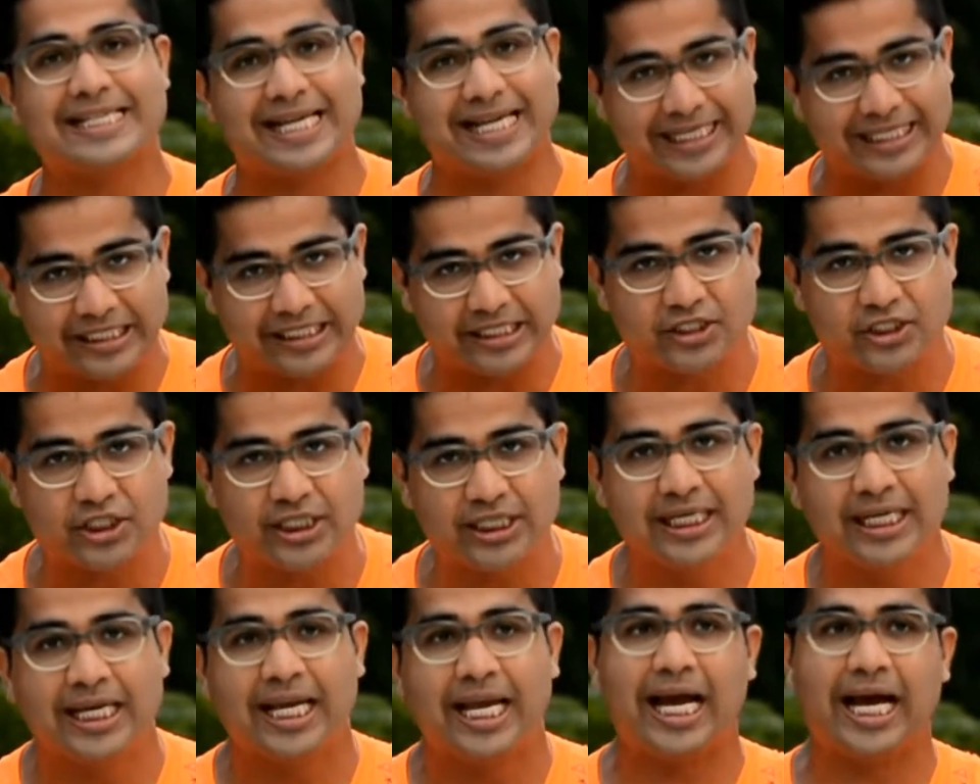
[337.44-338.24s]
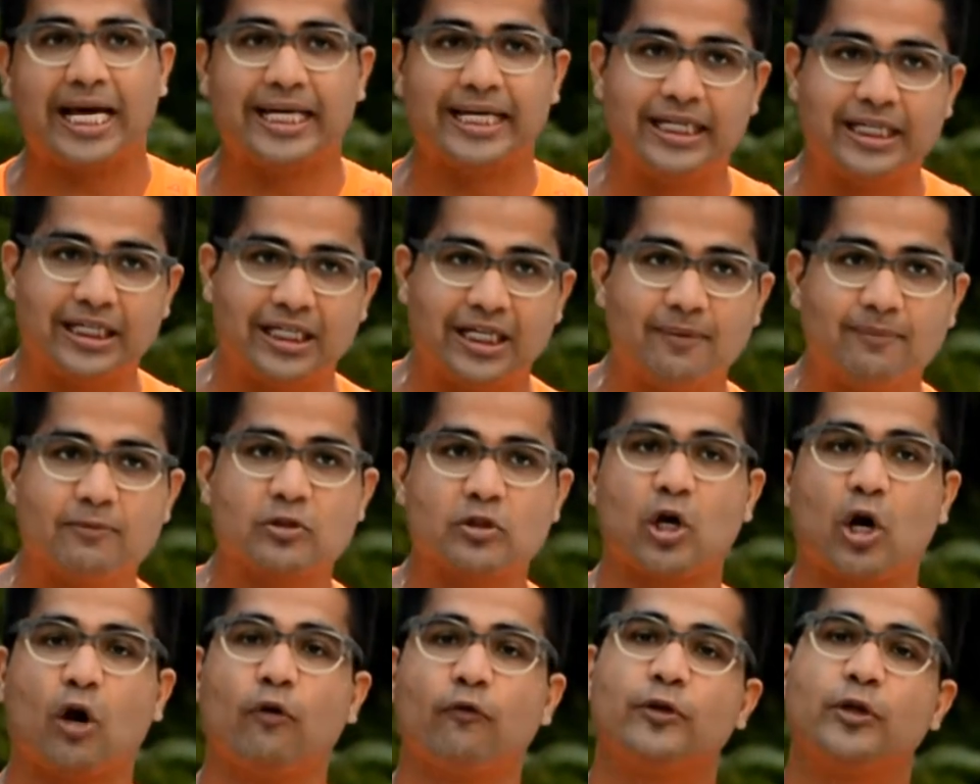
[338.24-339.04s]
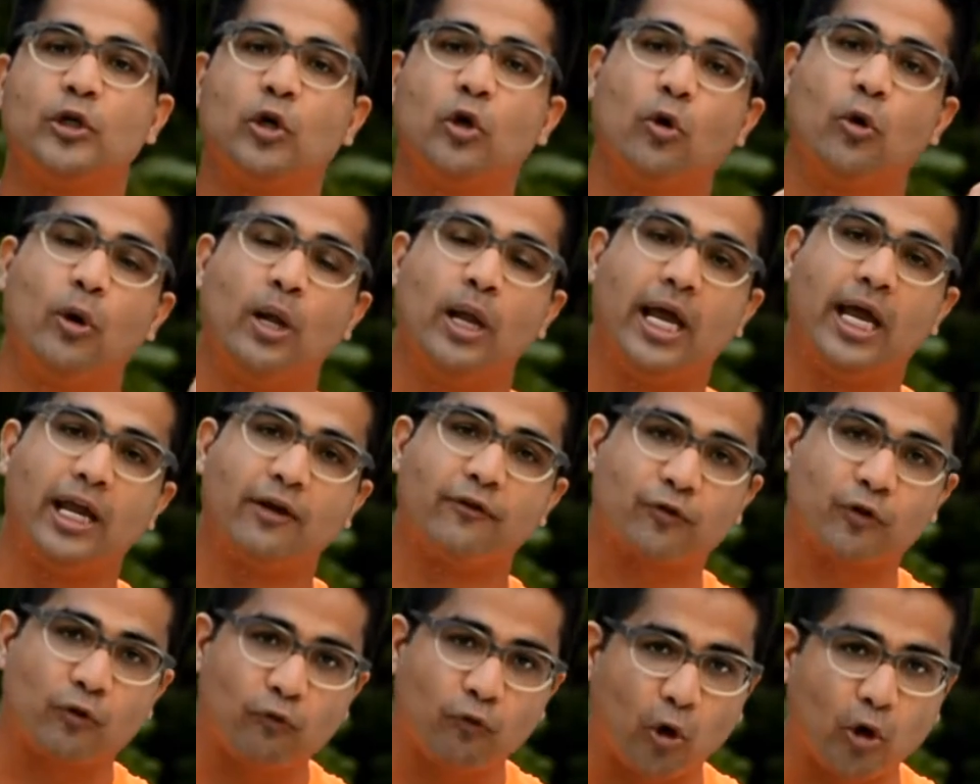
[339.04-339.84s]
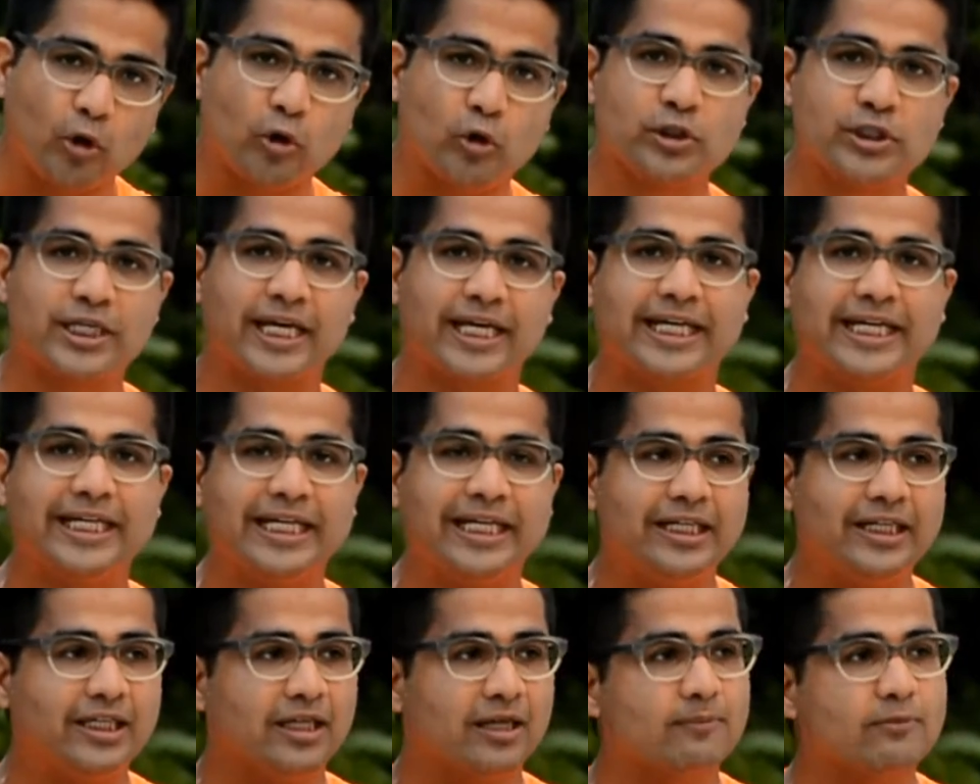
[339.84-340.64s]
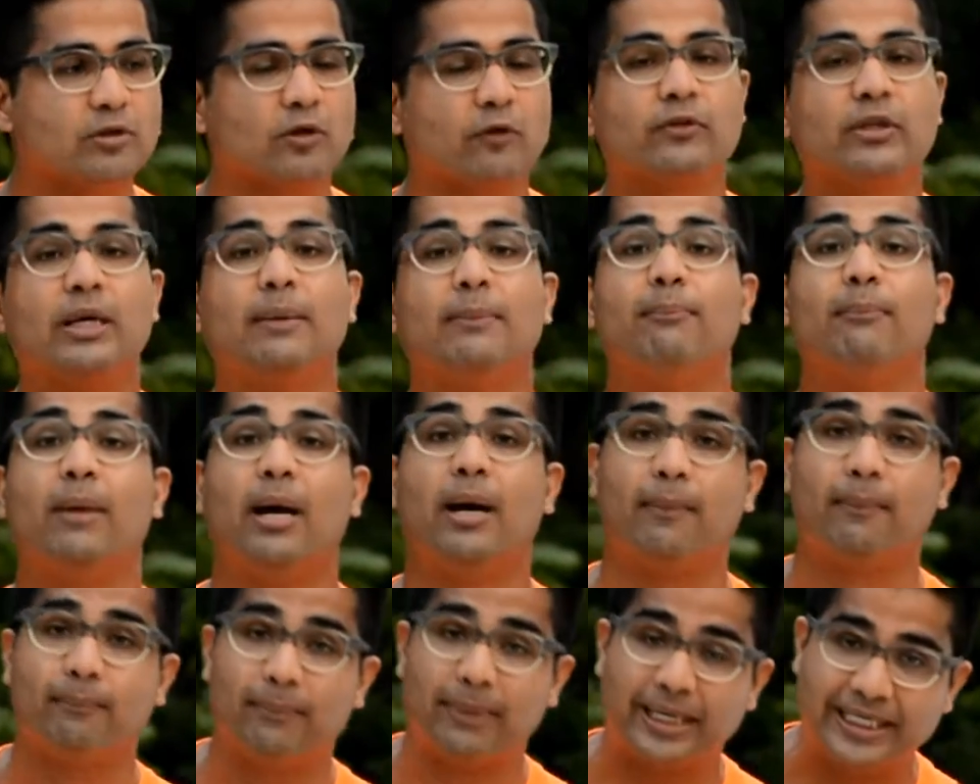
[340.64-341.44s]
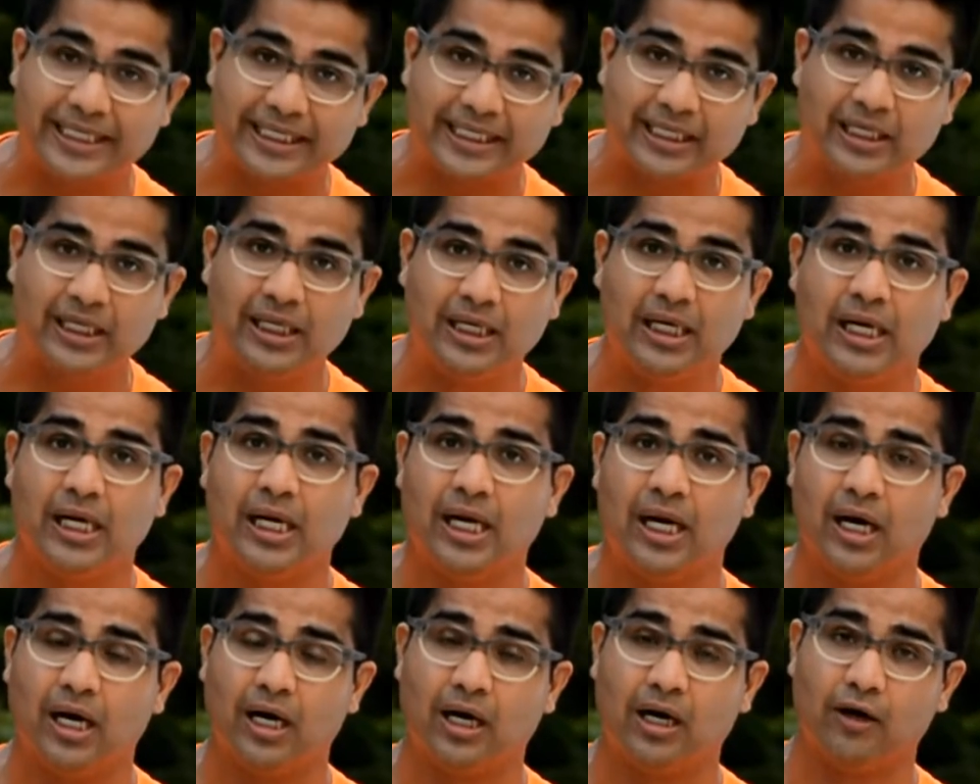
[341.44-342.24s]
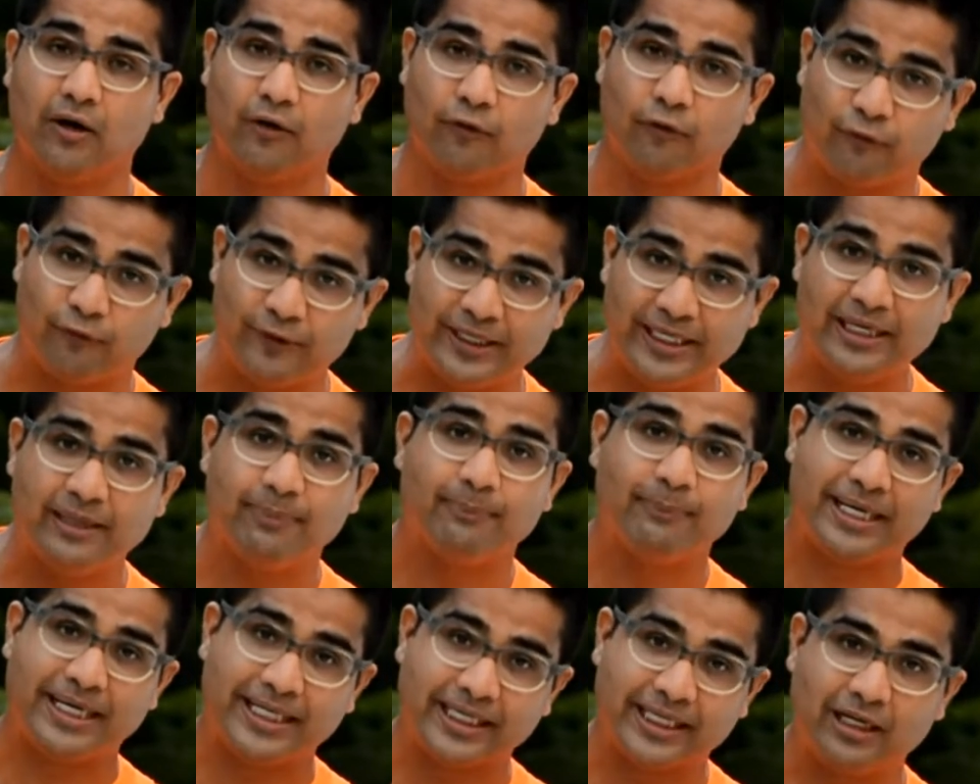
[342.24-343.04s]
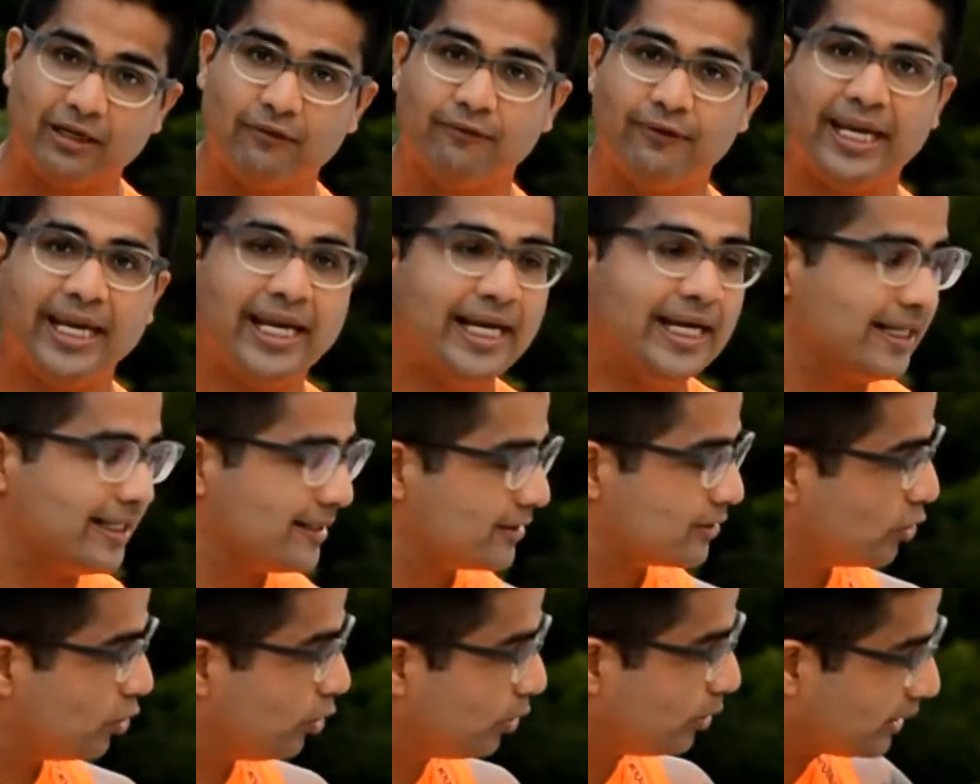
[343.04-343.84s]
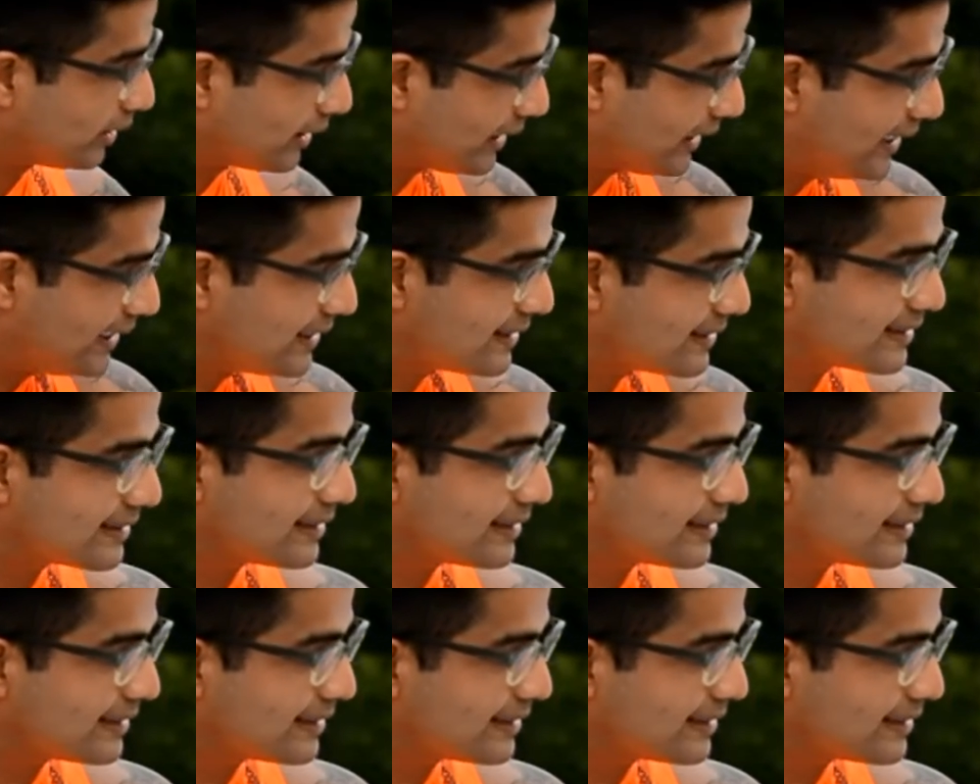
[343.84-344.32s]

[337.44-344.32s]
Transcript: energy. And in terms of, if you want to check it in terms of the medical field, medical way, so red